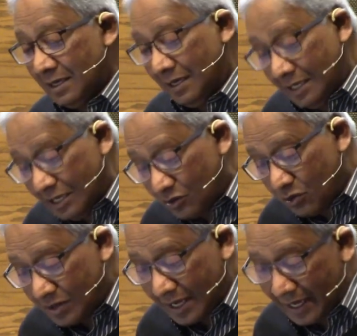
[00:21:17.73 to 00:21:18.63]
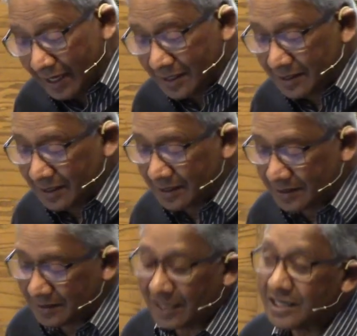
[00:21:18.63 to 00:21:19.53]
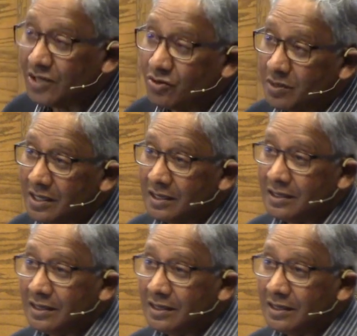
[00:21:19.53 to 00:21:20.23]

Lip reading: And he wrote ahead and said he would be